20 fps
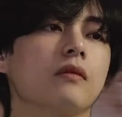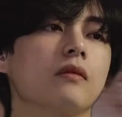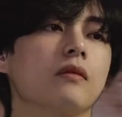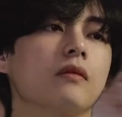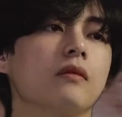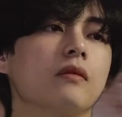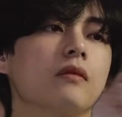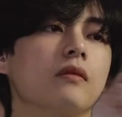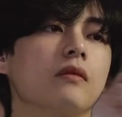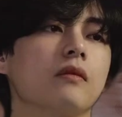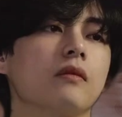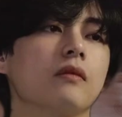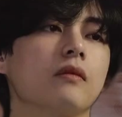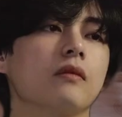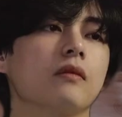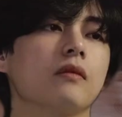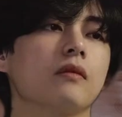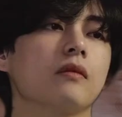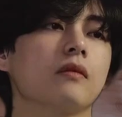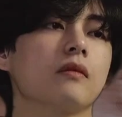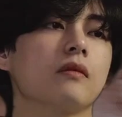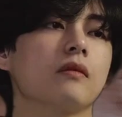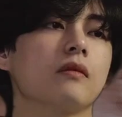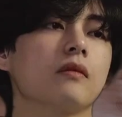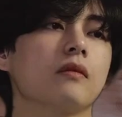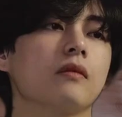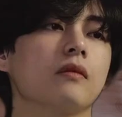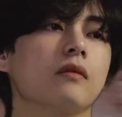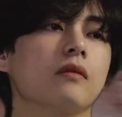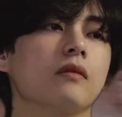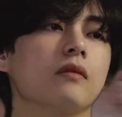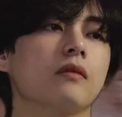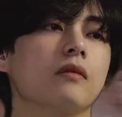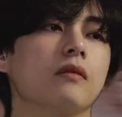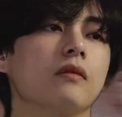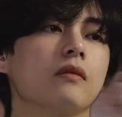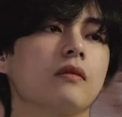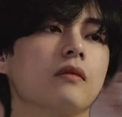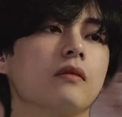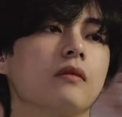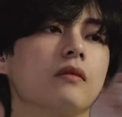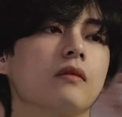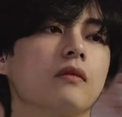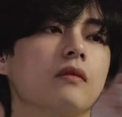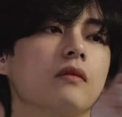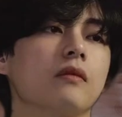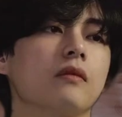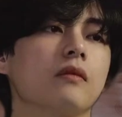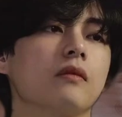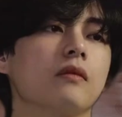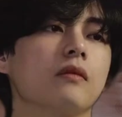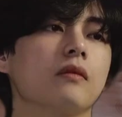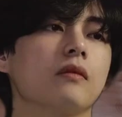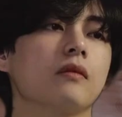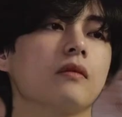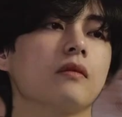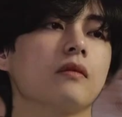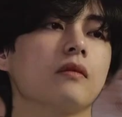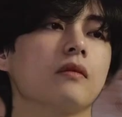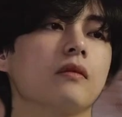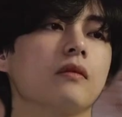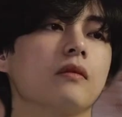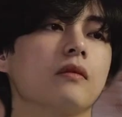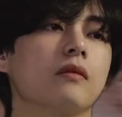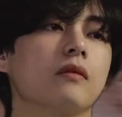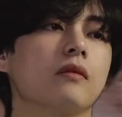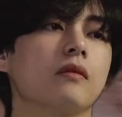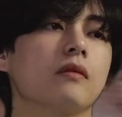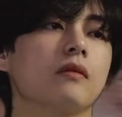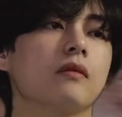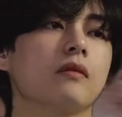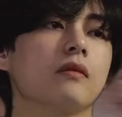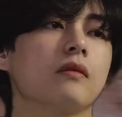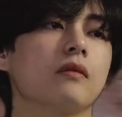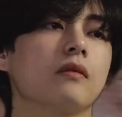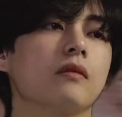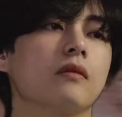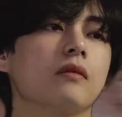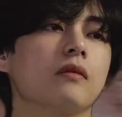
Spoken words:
No one is speaking in this clip.